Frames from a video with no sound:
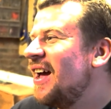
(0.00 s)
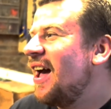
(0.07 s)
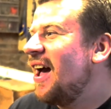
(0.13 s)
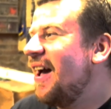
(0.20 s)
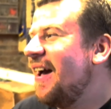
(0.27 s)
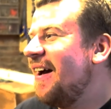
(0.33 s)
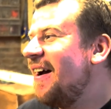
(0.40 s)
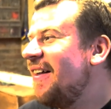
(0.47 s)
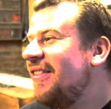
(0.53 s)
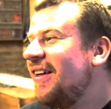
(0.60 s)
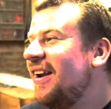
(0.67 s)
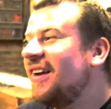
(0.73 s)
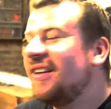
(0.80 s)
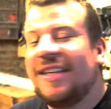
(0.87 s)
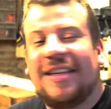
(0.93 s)
Uh, and
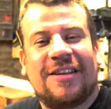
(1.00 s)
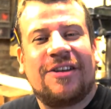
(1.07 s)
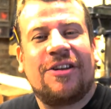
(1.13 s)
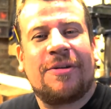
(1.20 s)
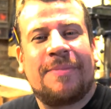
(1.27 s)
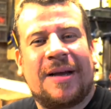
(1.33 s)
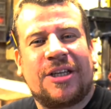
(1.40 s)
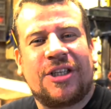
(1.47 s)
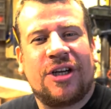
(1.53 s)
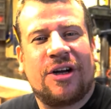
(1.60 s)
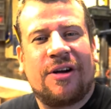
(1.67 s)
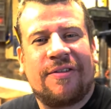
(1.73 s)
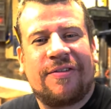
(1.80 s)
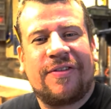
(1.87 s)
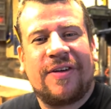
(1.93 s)
then I did another batch
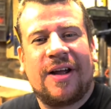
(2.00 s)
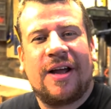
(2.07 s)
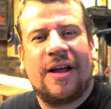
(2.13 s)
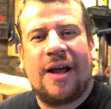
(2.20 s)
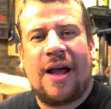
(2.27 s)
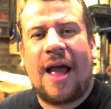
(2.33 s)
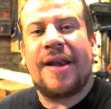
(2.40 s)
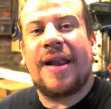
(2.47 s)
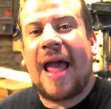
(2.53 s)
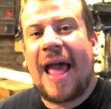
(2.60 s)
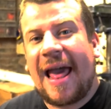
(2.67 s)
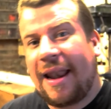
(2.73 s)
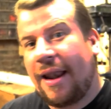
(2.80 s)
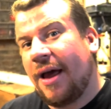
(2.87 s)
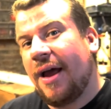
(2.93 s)
of uh, an
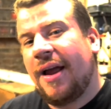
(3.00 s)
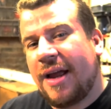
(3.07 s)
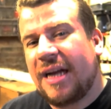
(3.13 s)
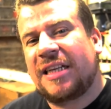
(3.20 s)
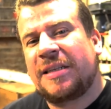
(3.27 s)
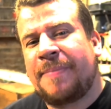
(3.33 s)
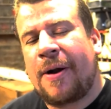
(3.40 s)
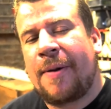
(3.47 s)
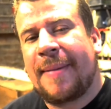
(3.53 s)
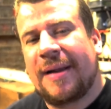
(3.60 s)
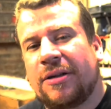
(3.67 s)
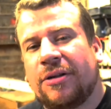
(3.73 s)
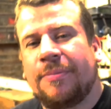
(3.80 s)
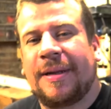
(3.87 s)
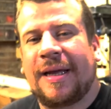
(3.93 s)
Ella
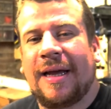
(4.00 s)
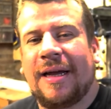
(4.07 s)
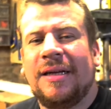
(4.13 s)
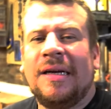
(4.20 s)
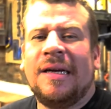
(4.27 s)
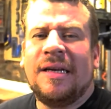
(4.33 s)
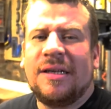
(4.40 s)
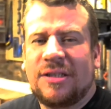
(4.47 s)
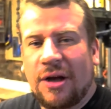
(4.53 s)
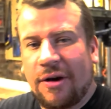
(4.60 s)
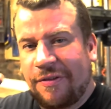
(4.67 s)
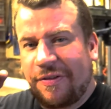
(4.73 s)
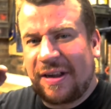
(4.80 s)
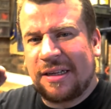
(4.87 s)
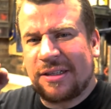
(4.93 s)
experimental beer. So
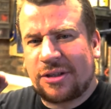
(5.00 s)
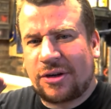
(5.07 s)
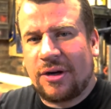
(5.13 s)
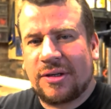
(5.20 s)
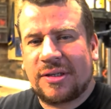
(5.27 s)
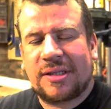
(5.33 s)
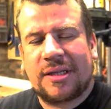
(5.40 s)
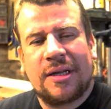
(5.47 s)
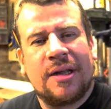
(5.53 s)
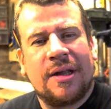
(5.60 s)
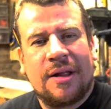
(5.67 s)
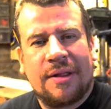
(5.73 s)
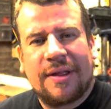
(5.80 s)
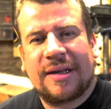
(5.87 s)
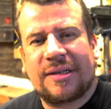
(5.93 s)
fingers crossed,
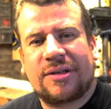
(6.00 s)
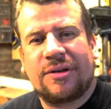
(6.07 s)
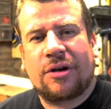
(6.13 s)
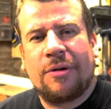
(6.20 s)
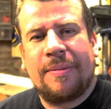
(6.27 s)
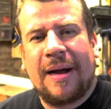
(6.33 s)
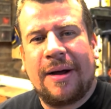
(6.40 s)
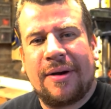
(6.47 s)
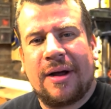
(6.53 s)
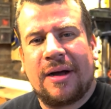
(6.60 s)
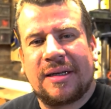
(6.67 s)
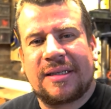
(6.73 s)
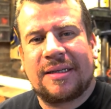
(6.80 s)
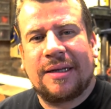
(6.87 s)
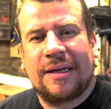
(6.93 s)
that's going to come out
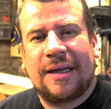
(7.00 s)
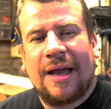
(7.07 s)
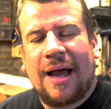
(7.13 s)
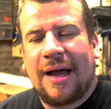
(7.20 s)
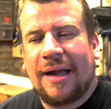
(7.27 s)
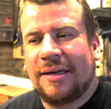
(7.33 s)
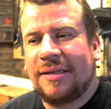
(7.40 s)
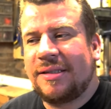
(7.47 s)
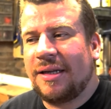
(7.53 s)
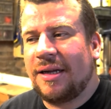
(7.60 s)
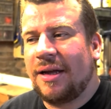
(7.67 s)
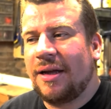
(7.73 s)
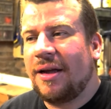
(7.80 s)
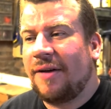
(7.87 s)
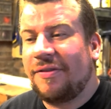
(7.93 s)
nicely. And
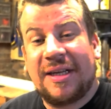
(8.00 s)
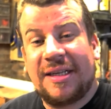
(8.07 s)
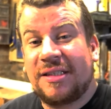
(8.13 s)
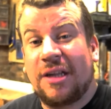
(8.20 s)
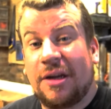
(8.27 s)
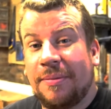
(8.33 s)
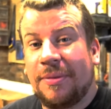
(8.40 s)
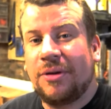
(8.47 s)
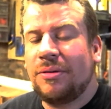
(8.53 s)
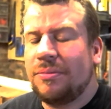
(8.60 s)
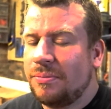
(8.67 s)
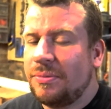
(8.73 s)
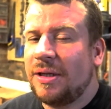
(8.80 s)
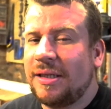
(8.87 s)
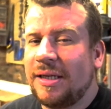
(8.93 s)
uh, I've tasted them all.
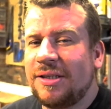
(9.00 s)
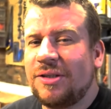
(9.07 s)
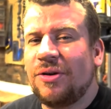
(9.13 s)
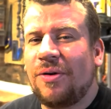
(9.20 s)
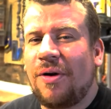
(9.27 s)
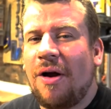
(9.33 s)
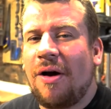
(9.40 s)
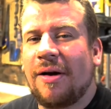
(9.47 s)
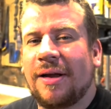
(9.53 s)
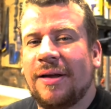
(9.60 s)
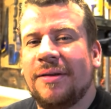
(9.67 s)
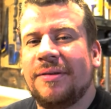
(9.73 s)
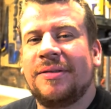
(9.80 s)
They taste all right.